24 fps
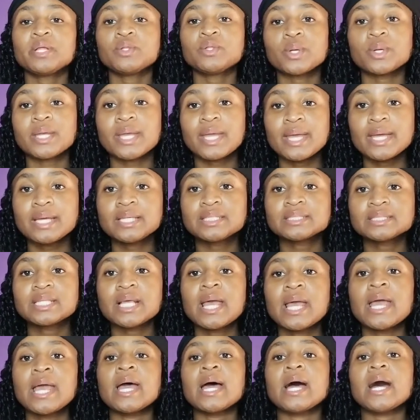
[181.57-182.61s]
your case.
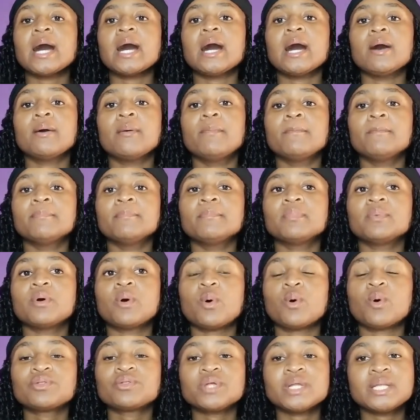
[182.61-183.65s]

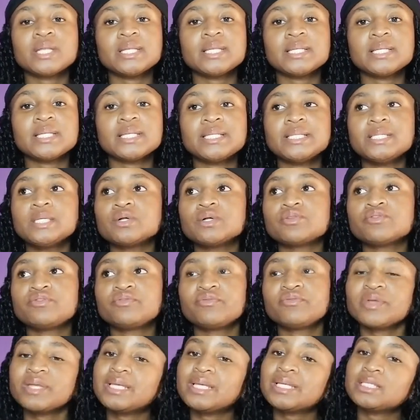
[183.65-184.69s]
All the legal
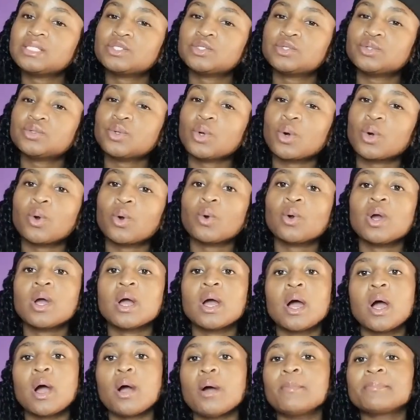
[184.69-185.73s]
fees, you know,
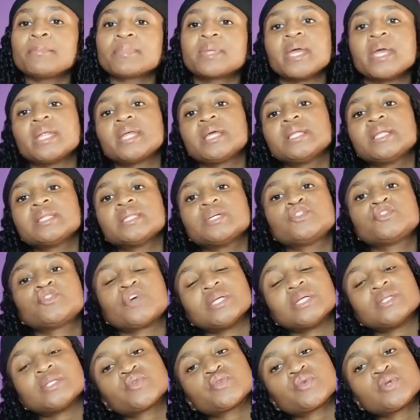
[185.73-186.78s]
getting the
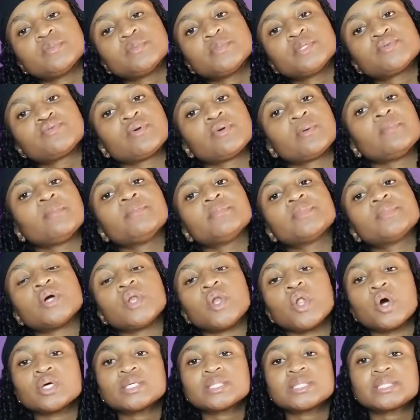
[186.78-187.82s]
transcripts from the
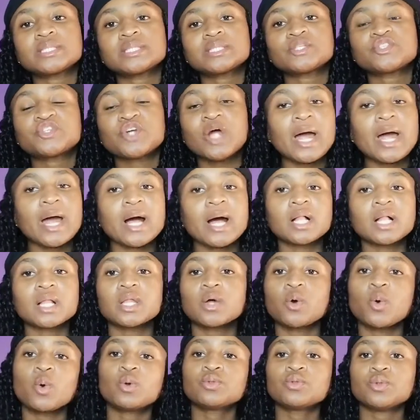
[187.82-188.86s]
last trial,
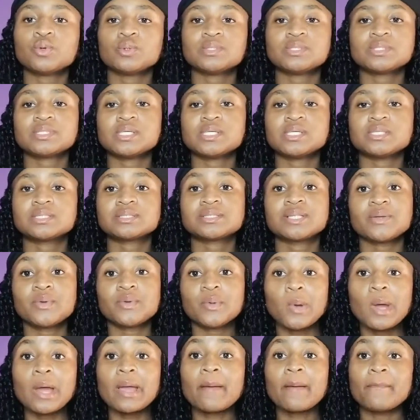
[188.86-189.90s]
all those things, they
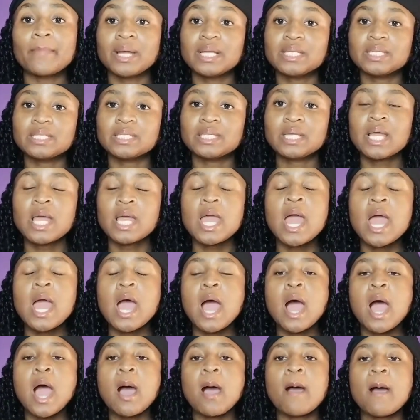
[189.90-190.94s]
require money.
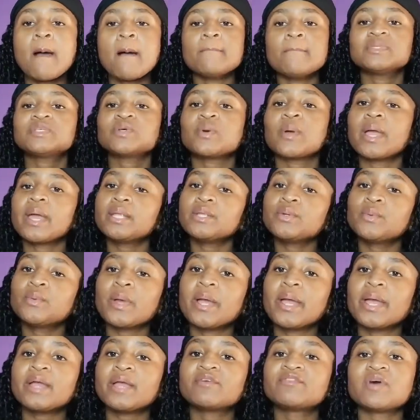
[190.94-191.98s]
So
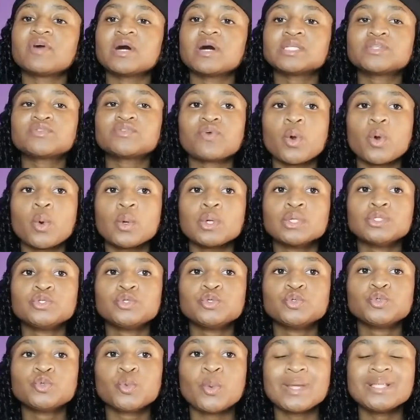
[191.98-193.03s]
anyway, fast forward to
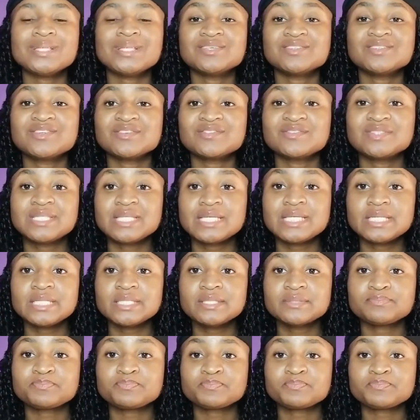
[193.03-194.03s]
2015,